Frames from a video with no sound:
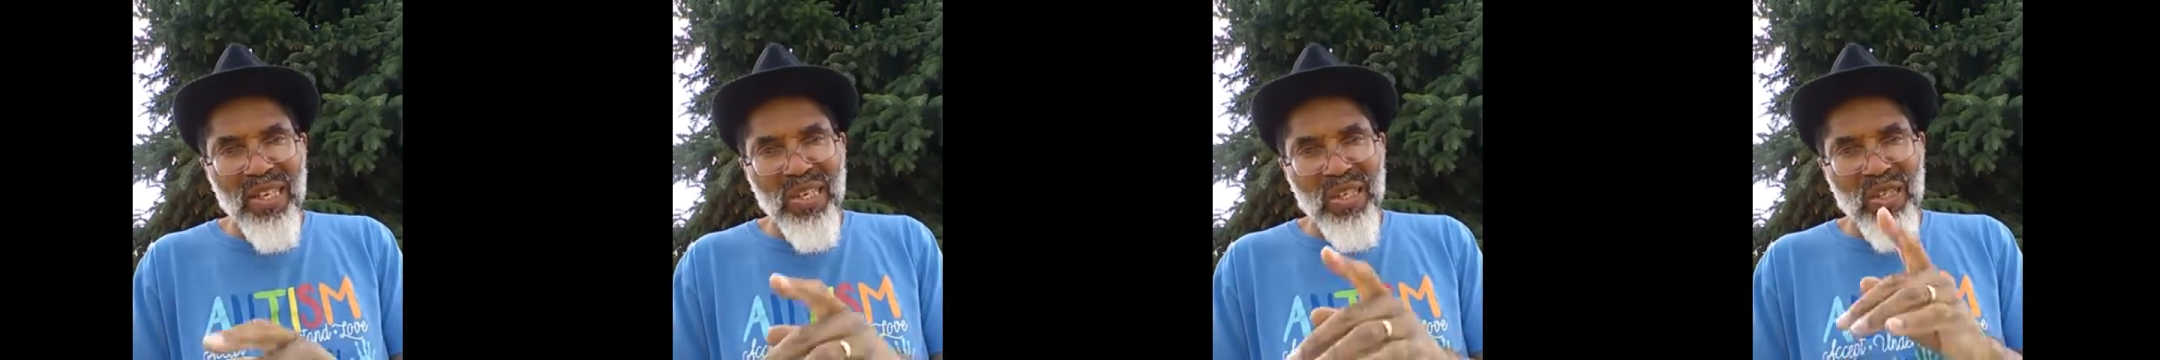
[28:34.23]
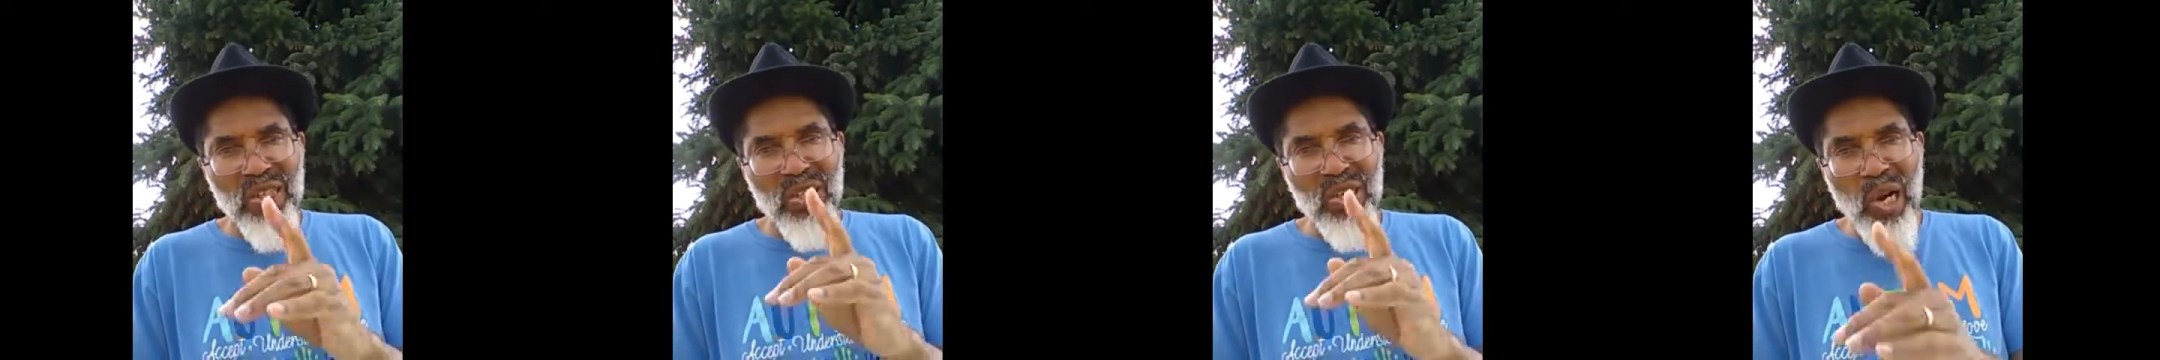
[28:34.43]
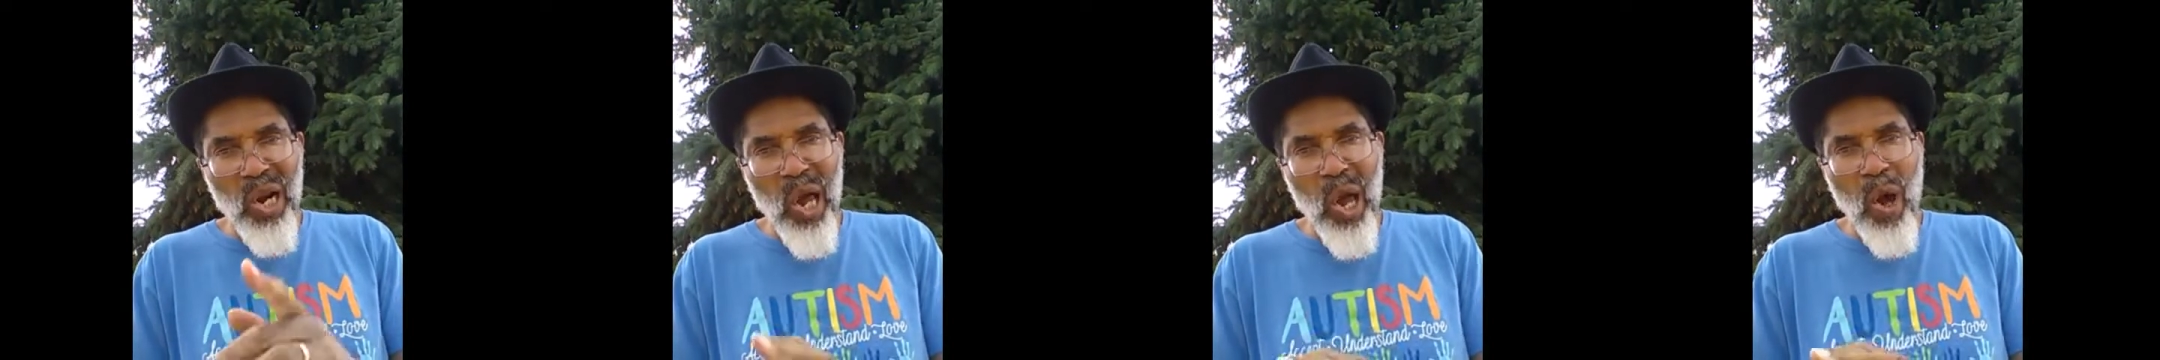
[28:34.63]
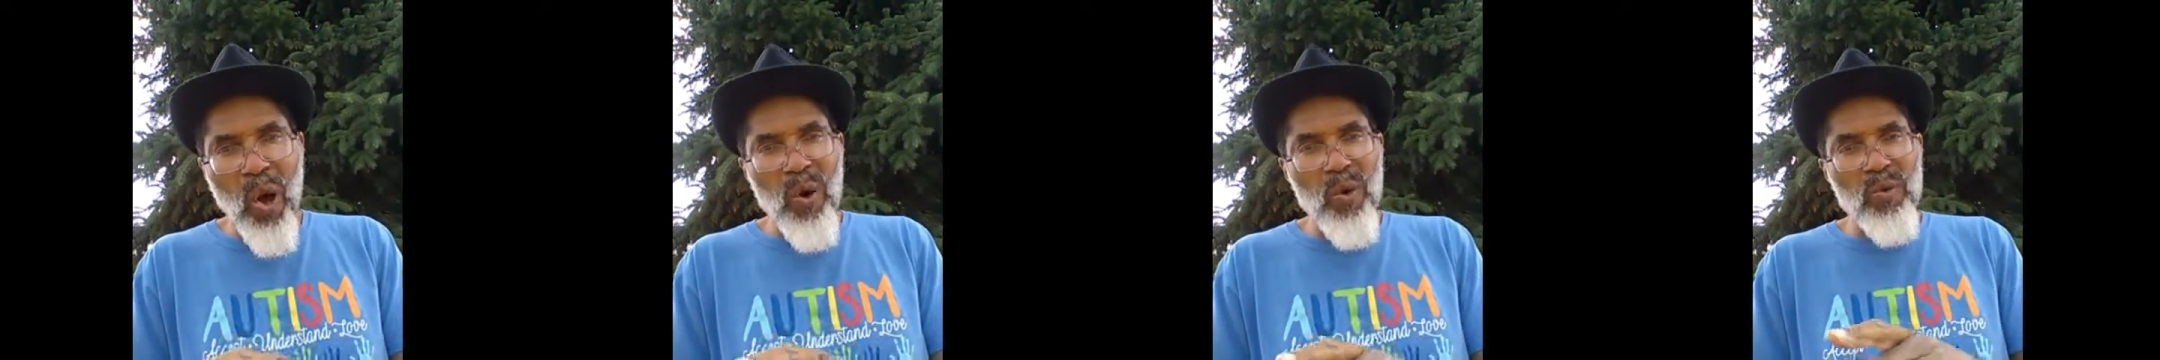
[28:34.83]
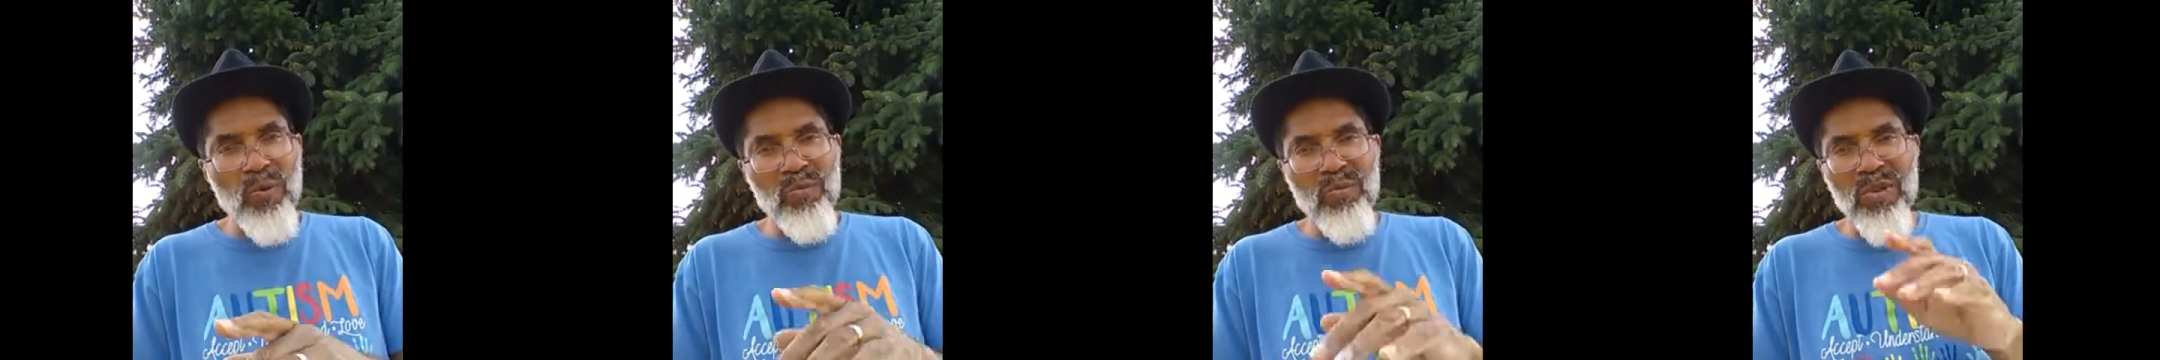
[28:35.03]

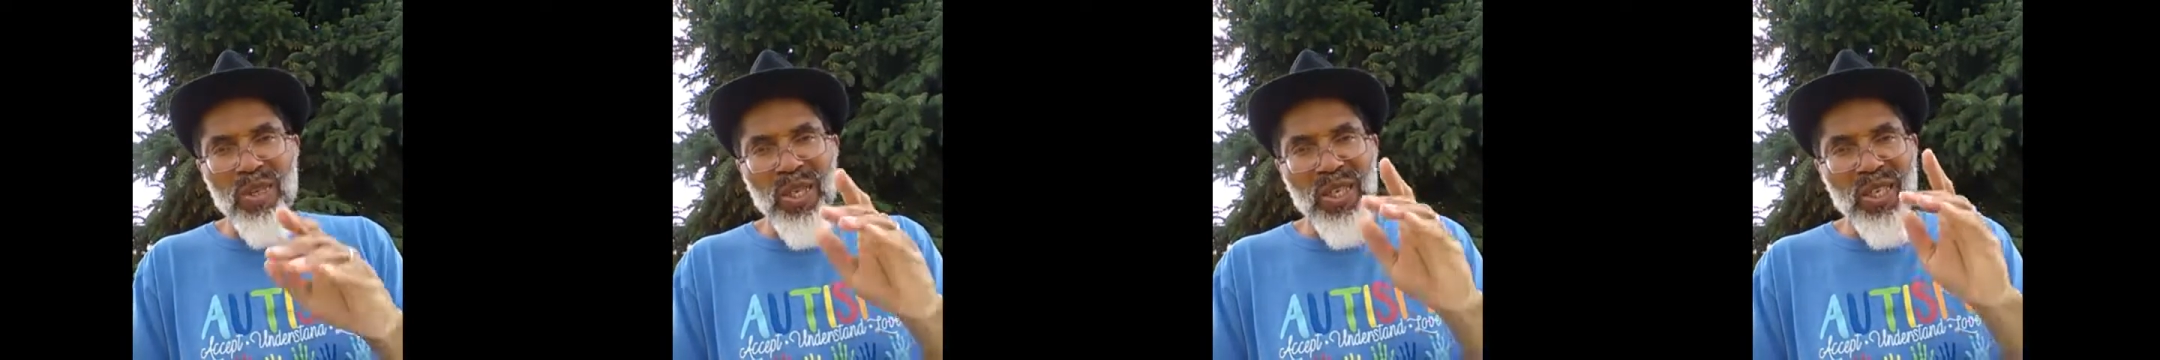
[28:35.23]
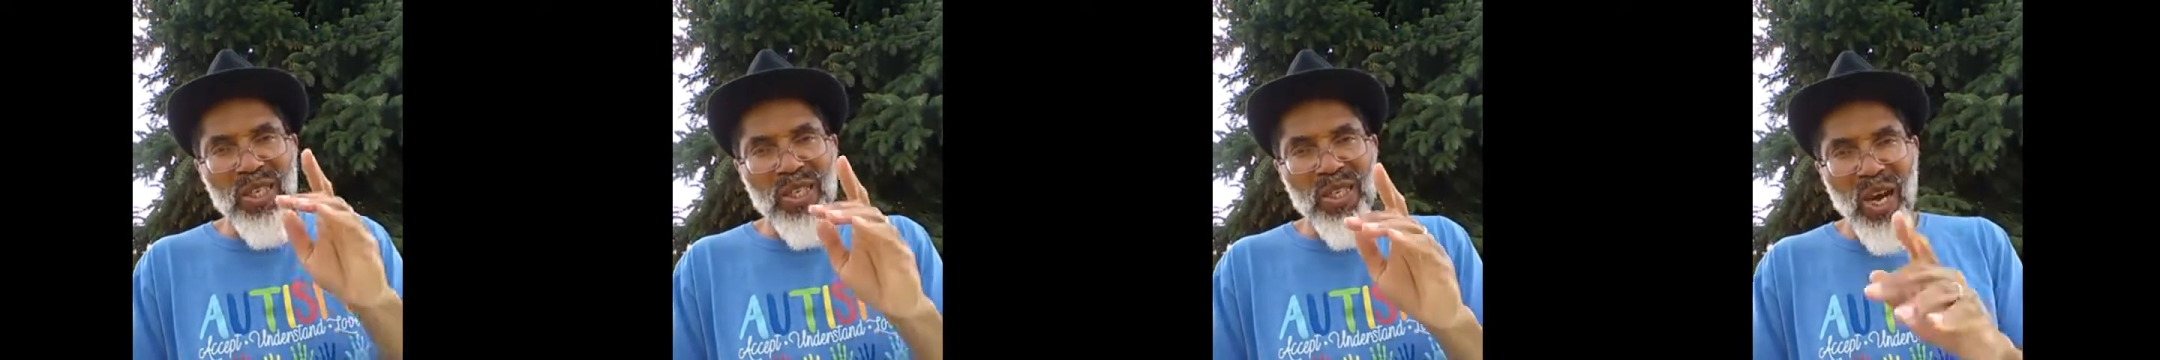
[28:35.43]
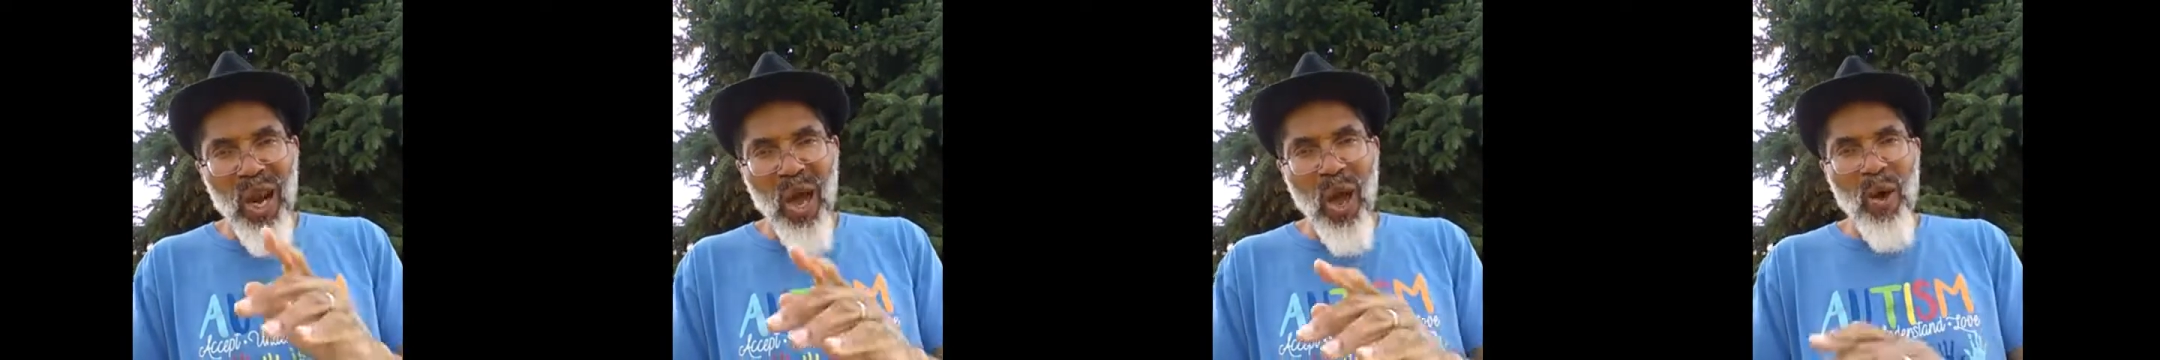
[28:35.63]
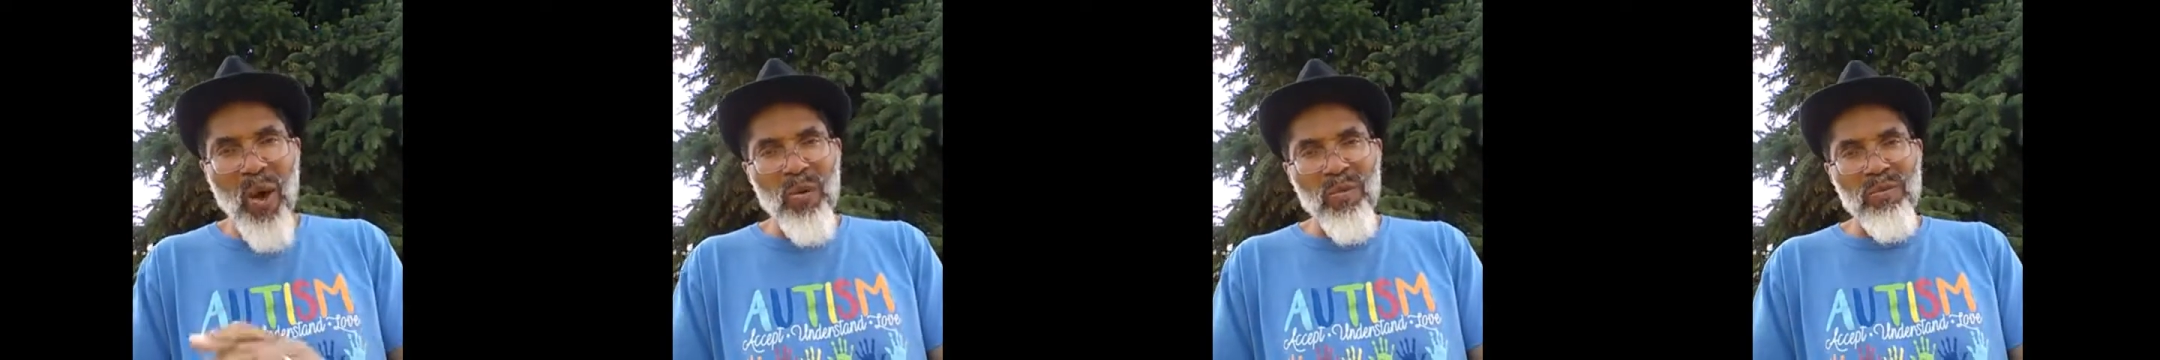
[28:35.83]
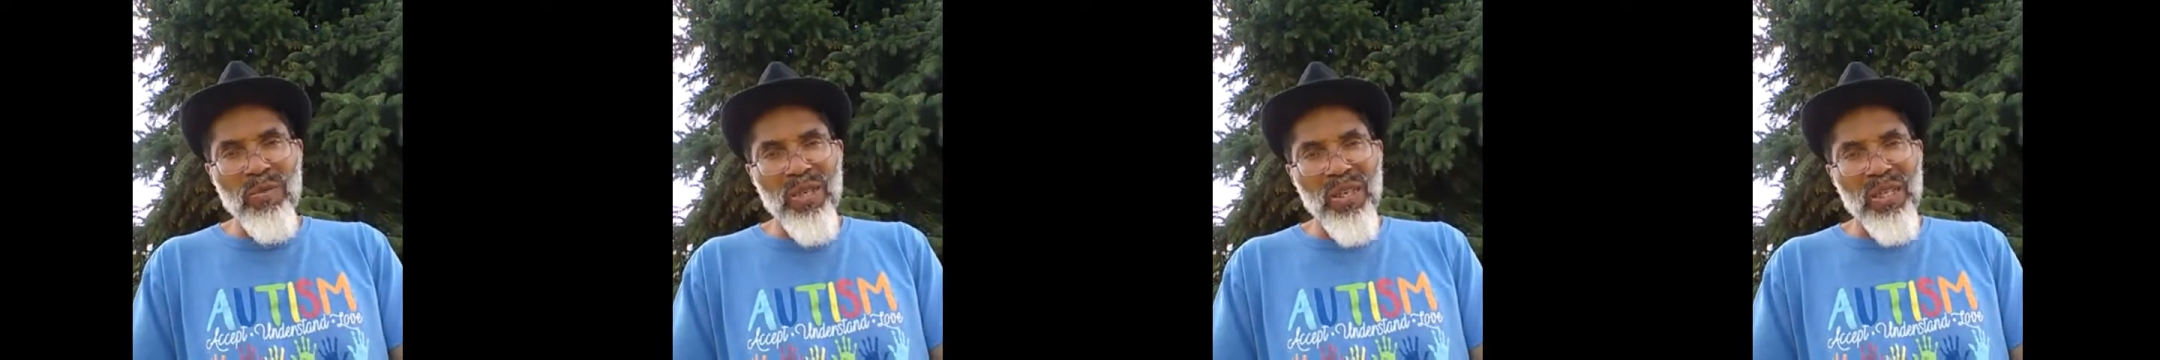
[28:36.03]
Shalom,
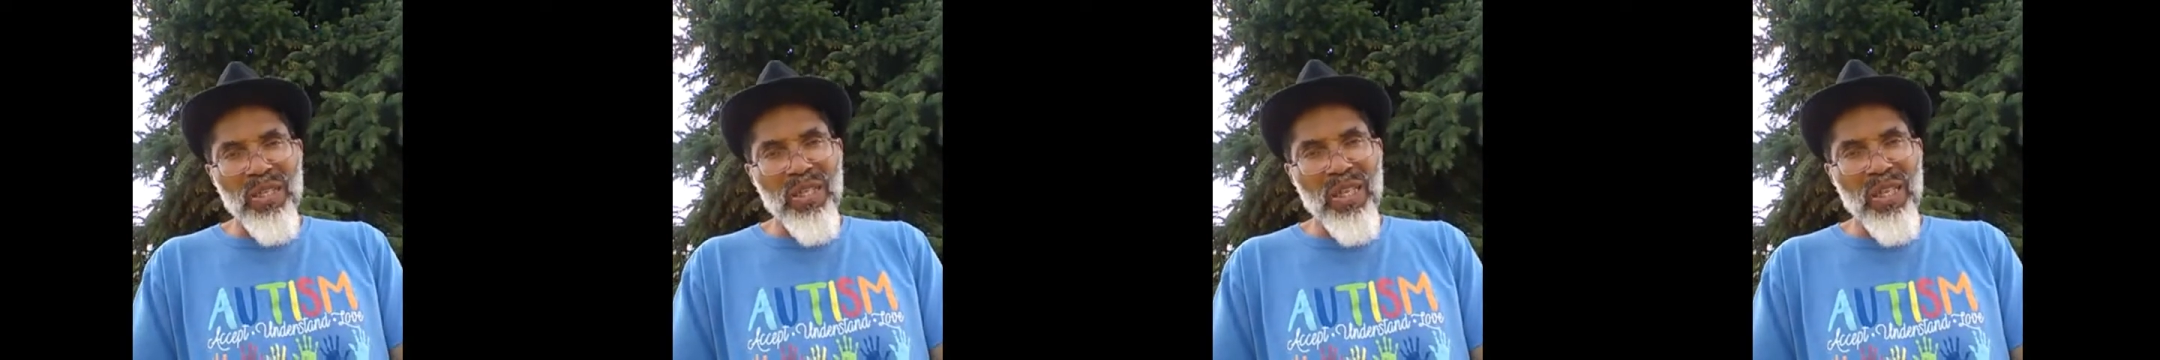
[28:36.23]
shalom